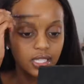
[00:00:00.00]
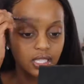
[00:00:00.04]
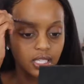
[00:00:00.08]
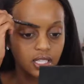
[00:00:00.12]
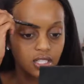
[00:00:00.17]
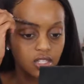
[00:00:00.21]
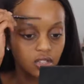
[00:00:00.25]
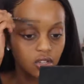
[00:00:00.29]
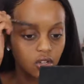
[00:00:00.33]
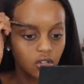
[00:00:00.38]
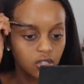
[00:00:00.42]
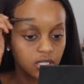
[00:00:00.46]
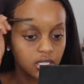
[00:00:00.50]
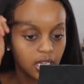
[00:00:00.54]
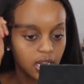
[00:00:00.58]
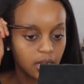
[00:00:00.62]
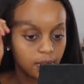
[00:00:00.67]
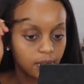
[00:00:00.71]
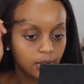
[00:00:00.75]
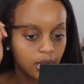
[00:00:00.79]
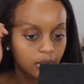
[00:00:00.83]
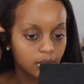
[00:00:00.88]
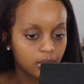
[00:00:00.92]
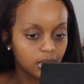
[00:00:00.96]
say such a long
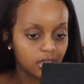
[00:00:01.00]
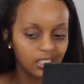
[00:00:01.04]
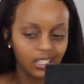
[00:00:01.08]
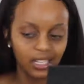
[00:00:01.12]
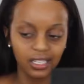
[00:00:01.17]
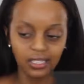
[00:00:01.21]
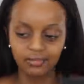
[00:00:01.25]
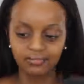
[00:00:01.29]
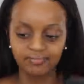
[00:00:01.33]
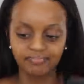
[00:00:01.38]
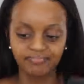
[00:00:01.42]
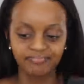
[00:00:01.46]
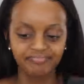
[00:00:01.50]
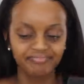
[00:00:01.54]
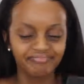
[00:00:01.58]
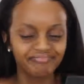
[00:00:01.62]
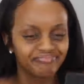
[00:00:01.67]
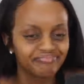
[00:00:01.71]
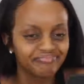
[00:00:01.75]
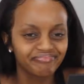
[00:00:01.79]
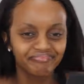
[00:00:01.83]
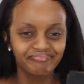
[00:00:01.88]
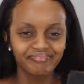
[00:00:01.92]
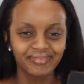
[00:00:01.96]
time, probably like
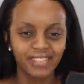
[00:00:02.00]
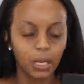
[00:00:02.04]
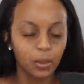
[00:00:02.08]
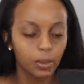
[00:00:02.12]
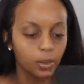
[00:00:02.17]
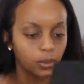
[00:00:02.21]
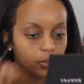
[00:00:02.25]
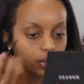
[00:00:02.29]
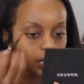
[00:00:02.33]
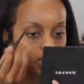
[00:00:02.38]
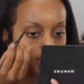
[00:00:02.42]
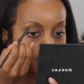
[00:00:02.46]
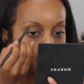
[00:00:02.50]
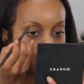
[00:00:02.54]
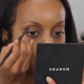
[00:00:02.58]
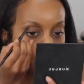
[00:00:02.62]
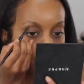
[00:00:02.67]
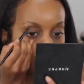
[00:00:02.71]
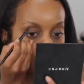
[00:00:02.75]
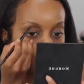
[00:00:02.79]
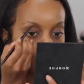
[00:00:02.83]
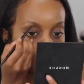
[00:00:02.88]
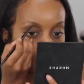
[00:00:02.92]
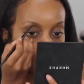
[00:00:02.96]
a couple weeks
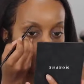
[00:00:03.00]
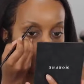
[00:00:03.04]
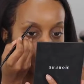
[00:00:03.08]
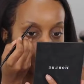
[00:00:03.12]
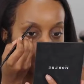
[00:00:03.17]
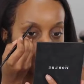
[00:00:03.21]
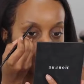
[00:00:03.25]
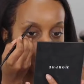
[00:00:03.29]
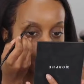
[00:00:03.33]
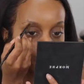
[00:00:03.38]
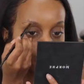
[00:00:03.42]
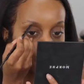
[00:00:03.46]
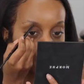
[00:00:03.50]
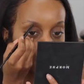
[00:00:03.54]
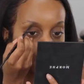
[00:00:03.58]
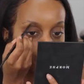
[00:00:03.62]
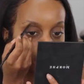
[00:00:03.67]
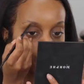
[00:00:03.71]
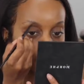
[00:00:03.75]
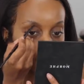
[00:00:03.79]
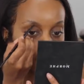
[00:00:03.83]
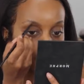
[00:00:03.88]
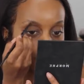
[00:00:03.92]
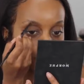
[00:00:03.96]
now, so I thought I
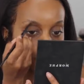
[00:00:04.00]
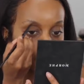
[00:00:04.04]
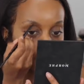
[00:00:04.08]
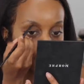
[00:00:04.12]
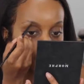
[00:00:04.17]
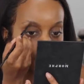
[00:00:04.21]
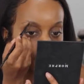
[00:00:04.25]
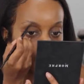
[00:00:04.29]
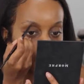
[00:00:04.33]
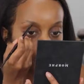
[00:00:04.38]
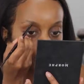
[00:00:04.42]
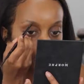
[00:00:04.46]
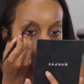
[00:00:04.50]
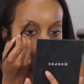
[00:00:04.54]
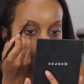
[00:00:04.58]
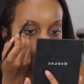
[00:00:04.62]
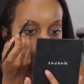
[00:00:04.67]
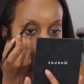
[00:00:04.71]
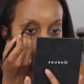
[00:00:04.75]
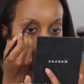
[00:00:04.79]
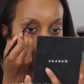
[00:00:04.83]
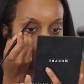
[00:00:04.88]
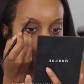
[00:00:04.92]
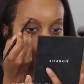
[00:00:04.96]
had more product in
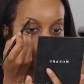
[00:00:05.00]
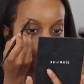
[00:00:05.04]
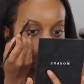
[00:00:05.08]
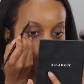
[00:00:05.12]
there.